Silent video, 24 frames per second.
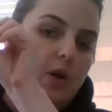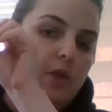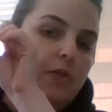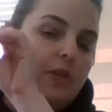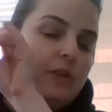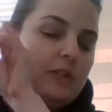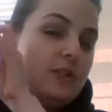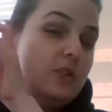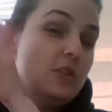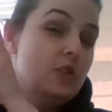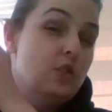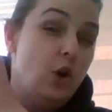
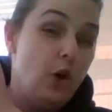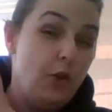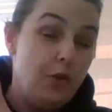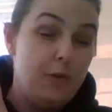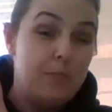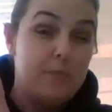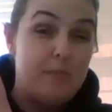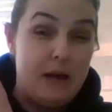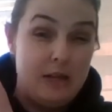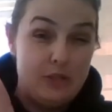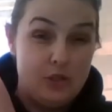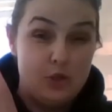This is not the
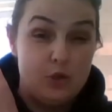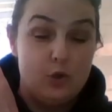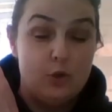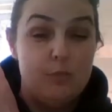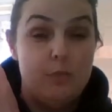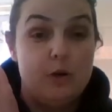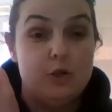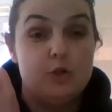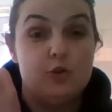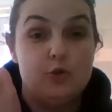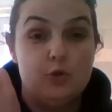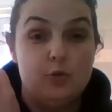magical
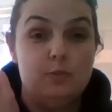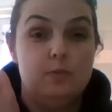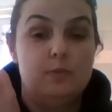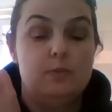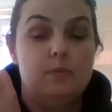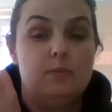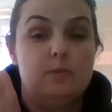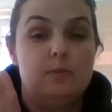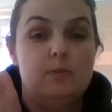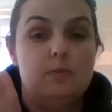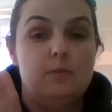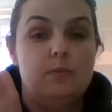mushroom
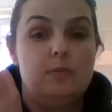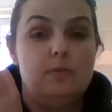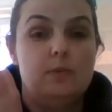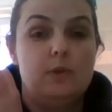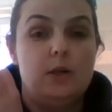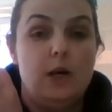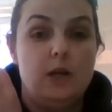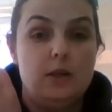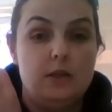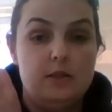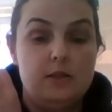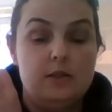
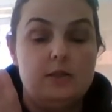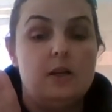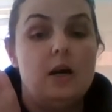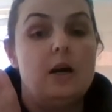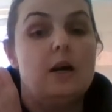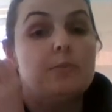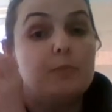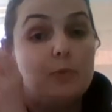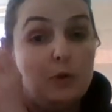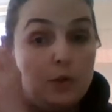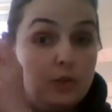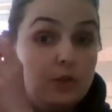colours.
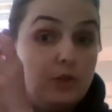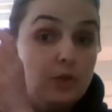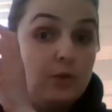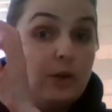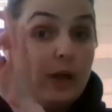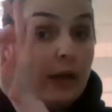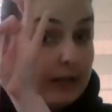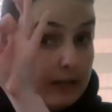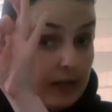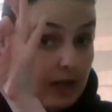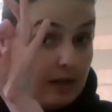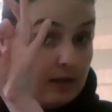I'm going to do that
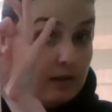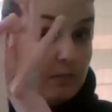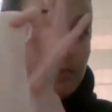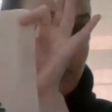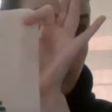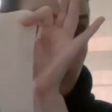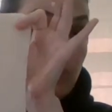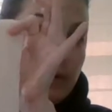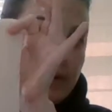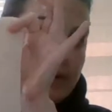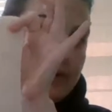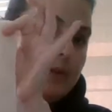again,
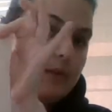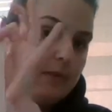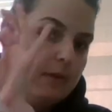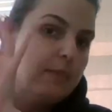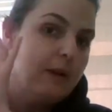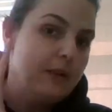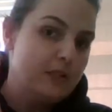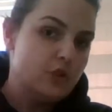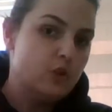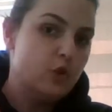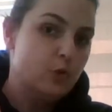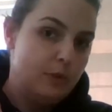but with the
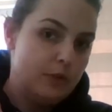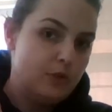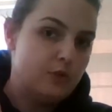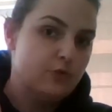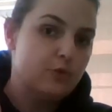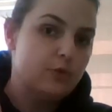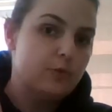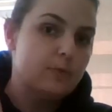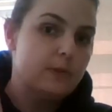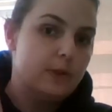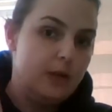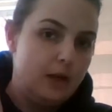magical
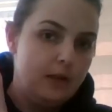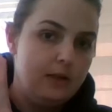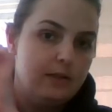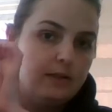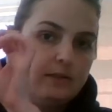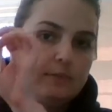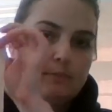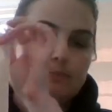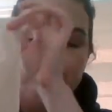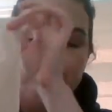mushroom colours.